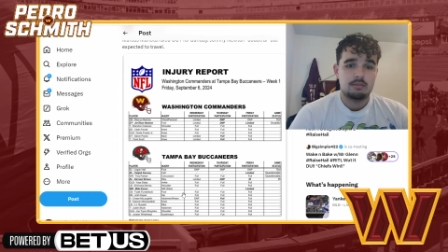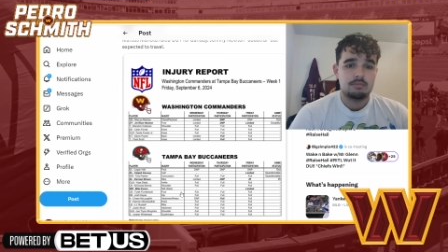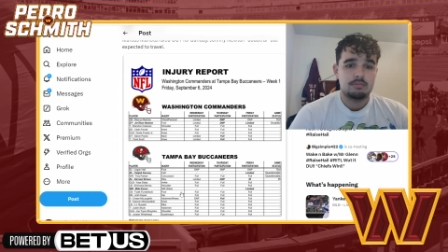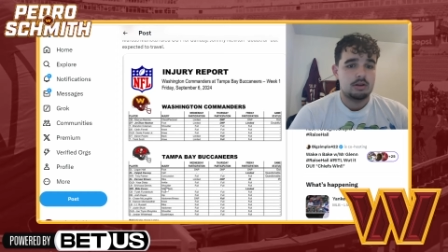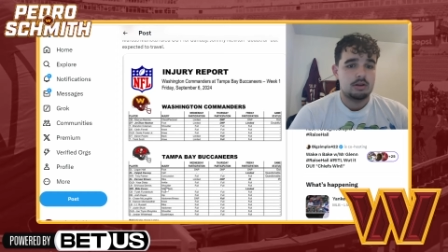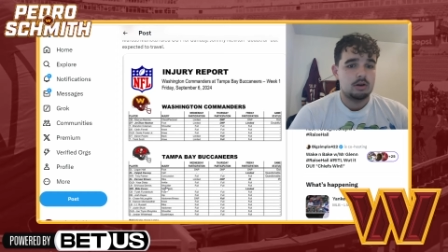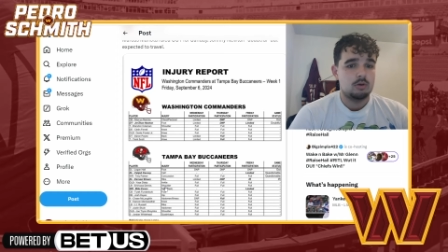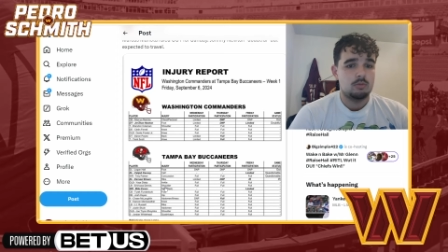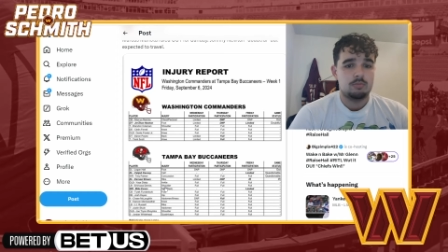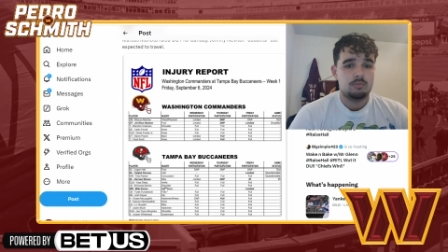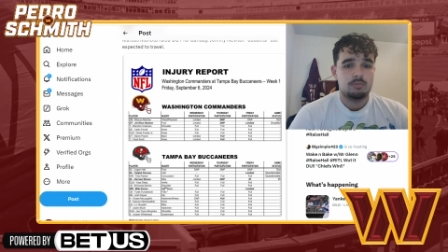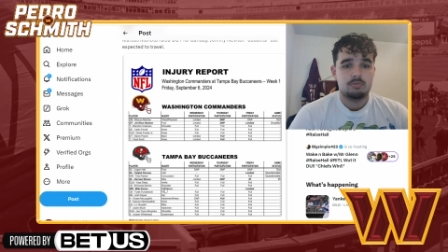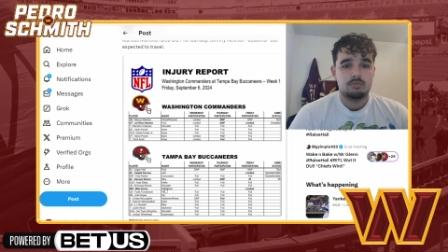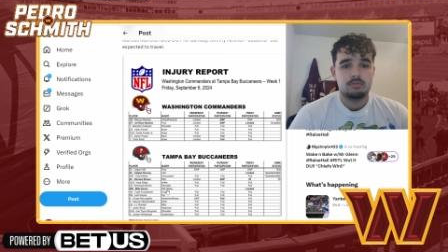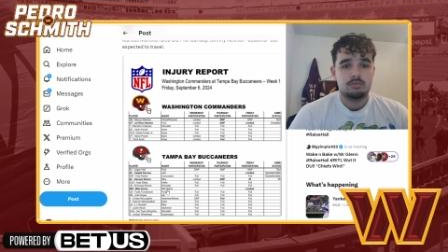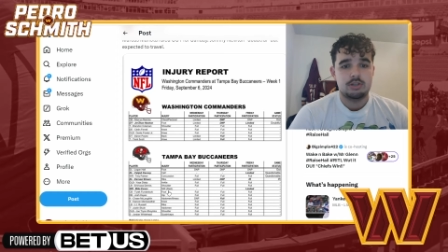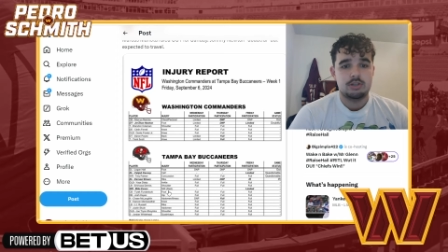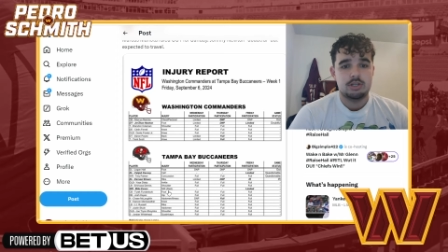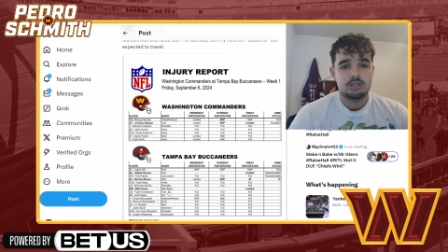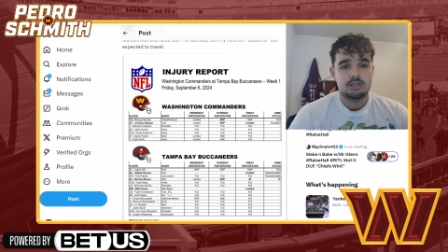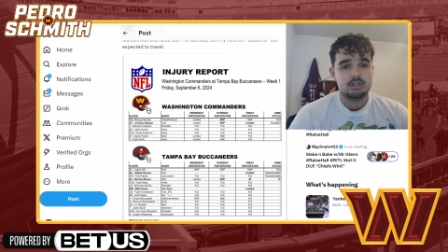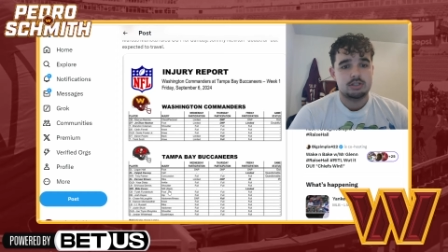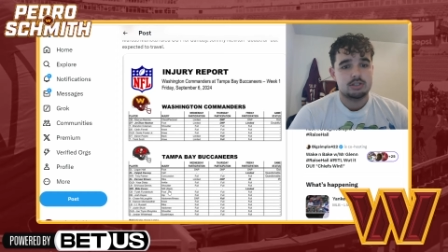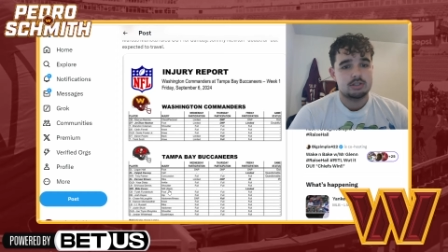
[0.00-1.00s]
Nope,
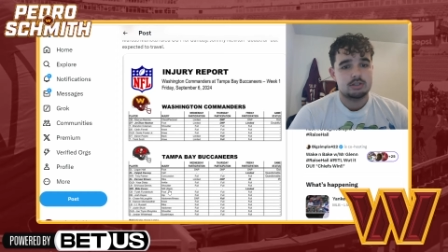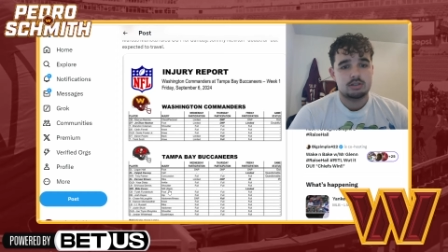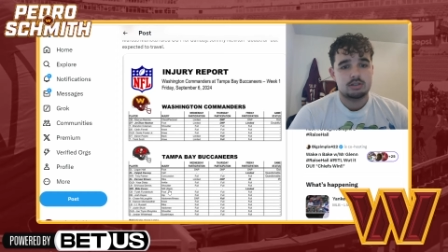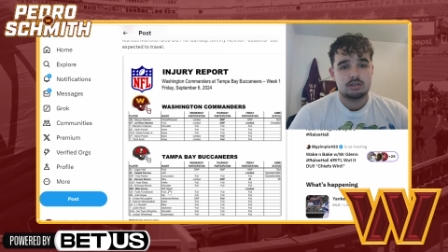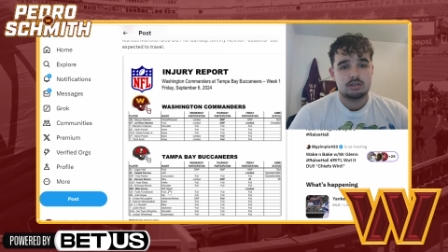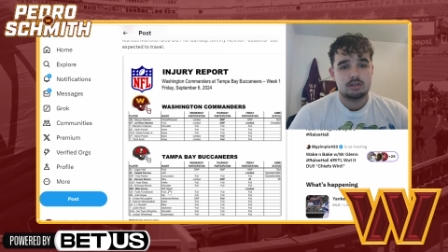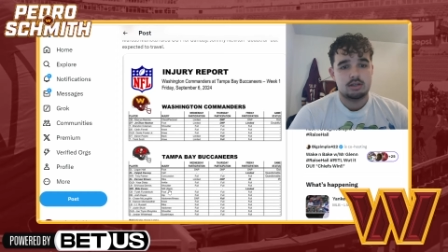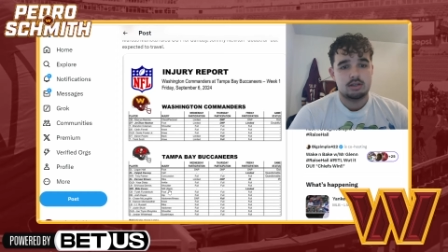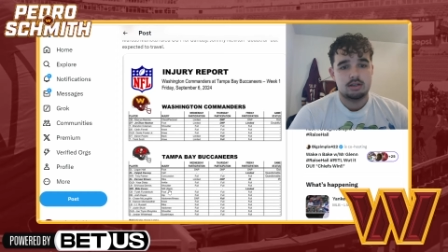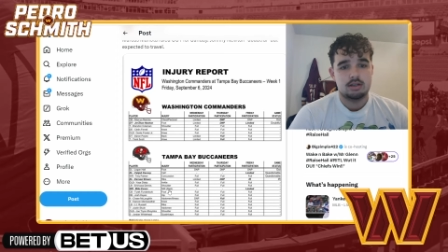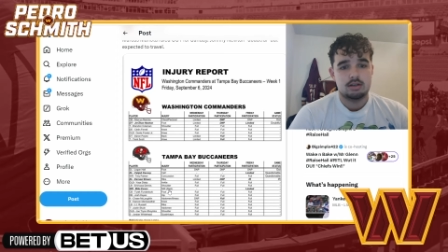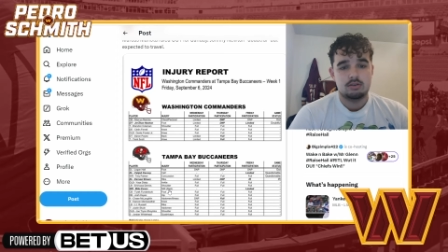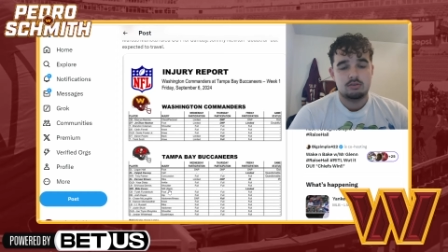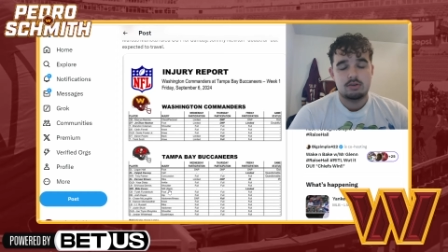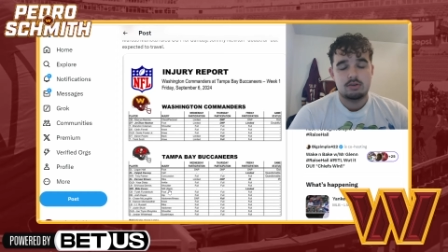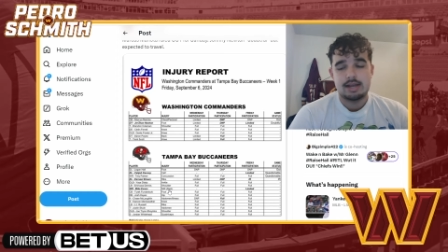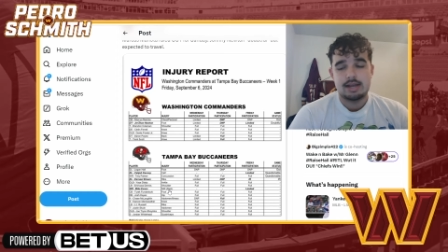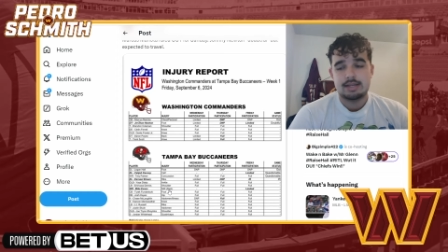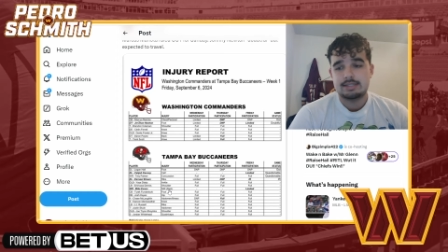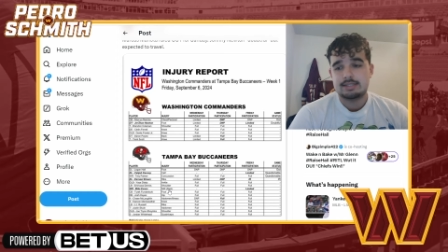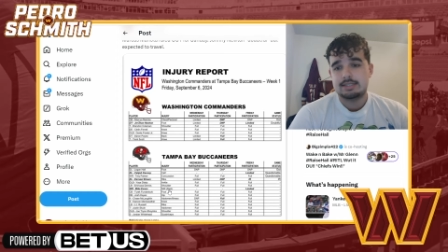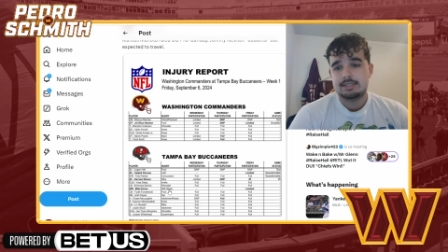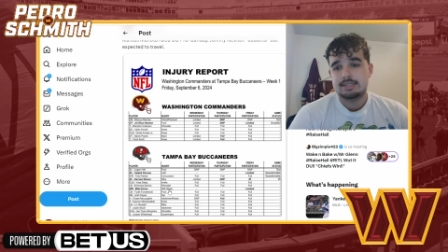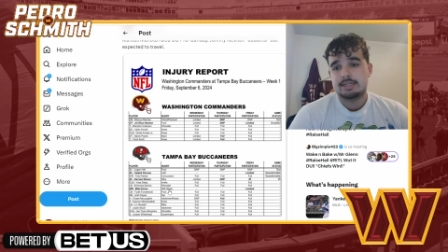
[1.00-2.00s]
just uh,
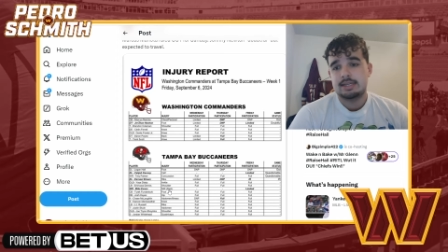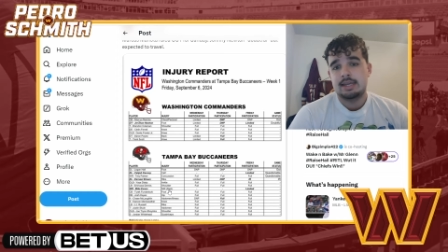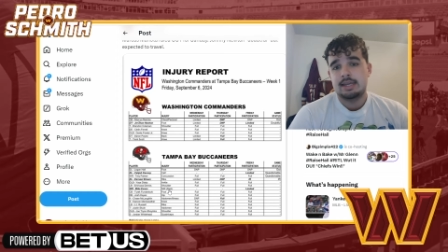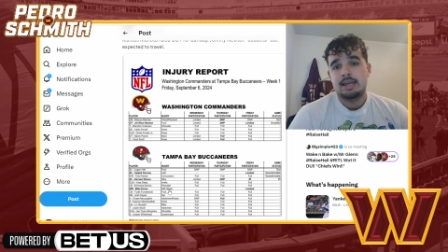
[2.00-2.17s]
rest.